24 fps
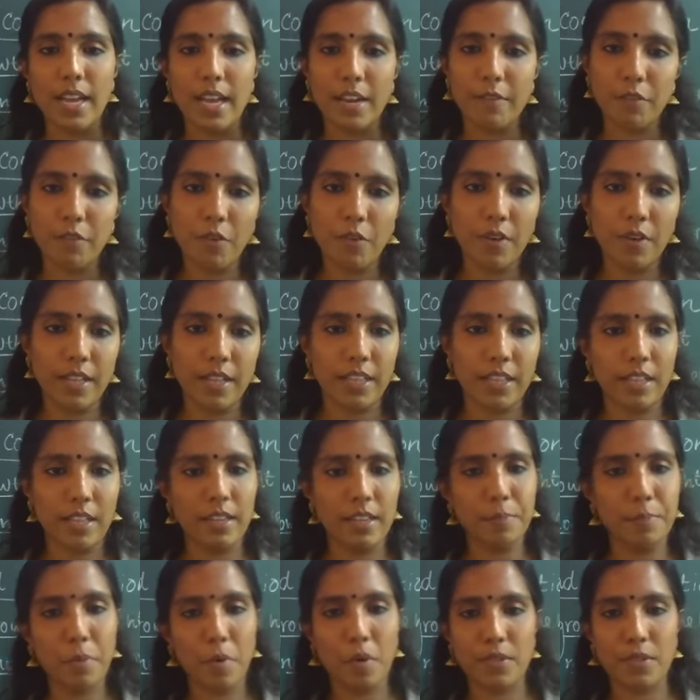involved in that
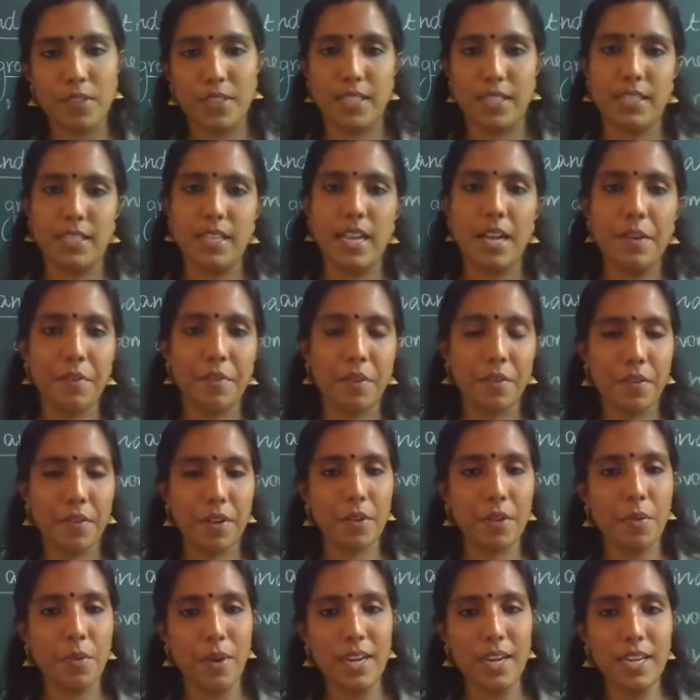process that we
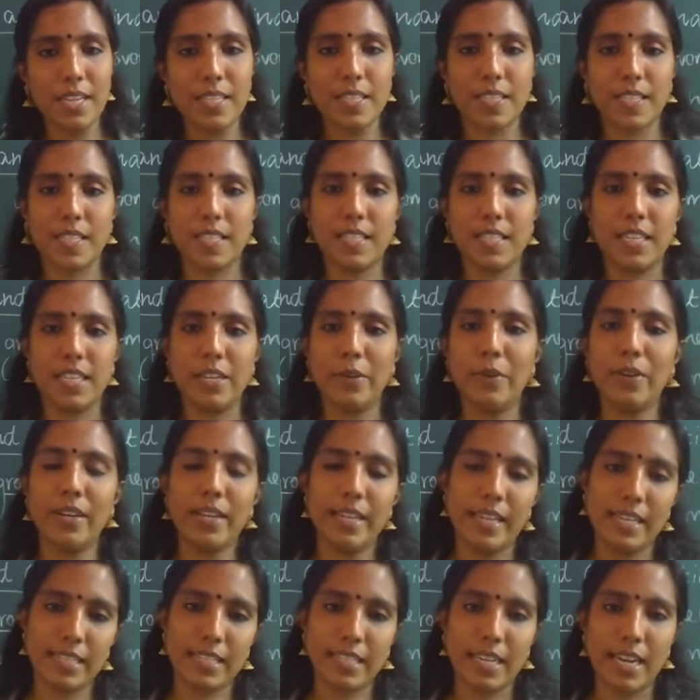will go and discuss in our
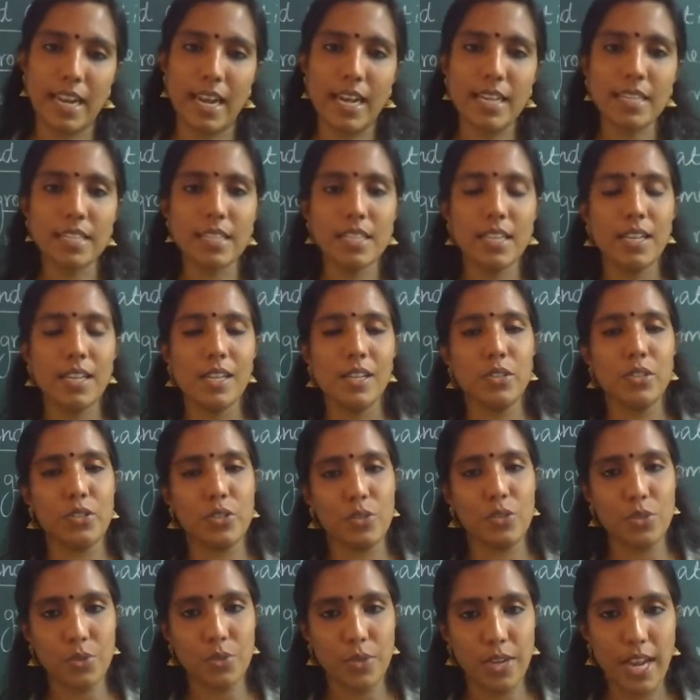next class.
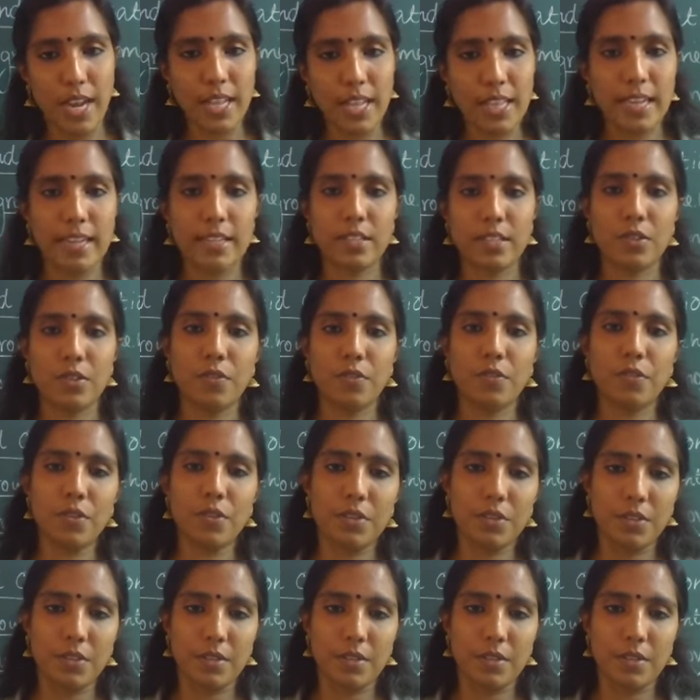So today that's all for,